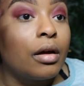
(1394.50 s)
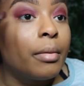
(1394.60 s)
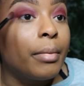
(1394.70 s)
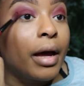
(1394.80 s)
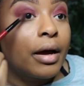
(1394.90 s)

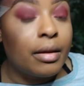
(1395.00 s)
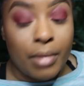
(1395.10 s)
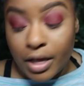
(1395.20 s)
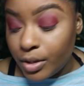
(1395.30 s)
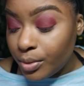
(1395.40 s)
back in
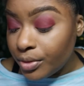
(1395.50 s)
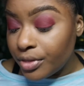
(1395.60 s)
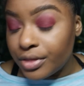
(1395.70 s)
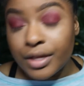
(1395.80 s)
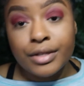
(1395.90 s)
my
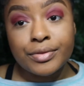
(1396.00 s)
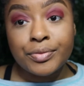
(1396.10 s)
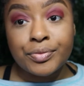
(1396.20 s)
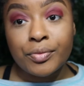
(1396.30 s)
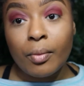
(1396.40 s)
youth,
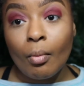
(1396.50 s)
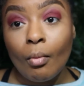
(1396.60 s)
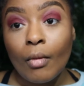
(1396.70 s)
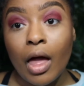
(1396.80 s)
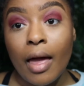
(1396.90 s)

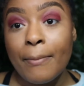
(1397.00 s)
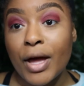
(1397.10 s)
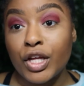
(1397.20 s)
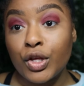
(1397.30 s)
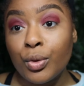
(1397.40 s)
in
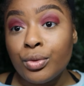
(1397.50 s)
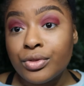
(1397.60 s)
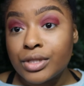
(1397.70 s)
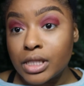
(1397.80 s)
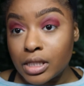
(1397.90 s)
my
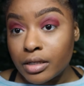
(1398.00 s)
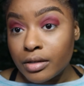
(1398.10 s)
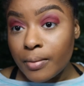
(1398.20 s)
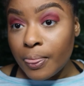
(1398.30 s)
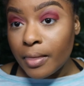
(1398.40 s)
youth,
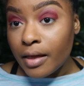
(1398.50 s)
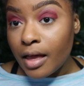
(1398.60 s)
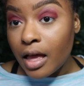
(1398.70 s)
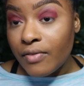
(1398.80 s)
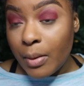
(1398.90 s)

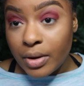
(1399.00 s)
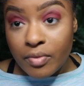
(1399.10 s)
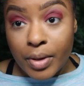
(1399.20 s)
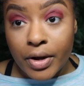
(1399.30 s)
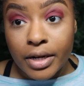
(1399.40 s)
if I would have
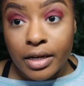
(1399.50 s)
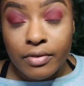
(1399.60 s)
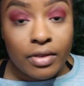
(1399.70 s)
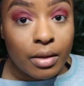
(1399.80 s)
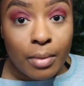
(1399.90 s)
married any
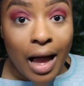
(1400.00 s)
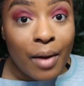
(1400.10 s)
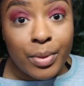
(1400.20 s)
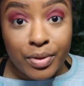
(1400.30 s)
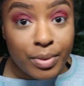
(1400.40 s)
of them, I
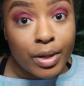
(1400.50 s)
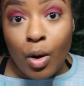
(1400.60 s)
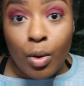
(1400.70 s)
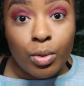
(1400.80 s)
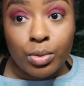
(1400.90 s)
would have been a
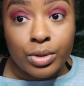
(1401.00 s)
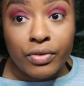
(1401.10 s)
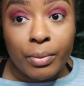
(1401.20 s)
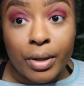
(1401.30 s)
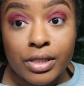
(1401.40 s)
whole
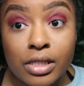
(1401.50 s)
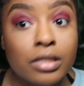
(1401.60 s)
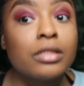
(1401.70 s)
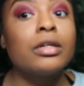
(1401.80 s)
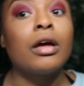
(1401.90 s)
different person,
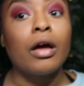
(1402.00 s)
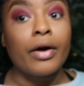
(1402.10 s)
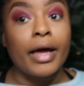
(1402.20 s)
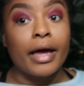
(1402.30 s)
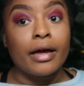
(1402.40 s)

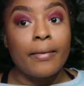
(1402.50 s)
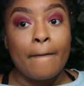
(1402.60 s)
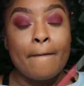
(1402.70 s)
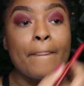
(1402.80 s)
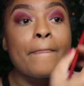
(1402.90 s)
okay?
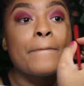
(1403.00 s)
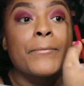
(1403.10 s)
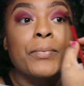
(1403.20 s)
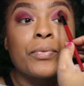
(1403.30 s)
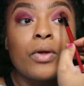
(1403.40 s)

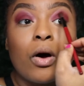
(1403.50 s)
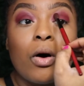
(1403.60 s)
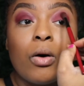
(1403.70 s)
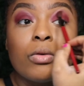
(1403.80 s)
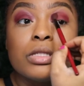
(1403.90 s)
A
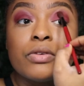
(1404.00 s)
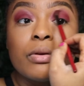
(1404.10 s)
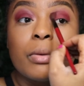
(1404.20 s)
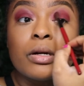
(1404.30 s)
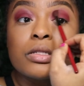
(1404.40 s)
whole
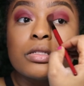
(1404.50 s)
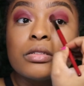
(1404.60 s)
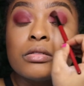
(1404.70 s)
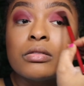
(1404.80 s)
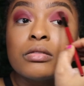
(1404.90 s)
different person.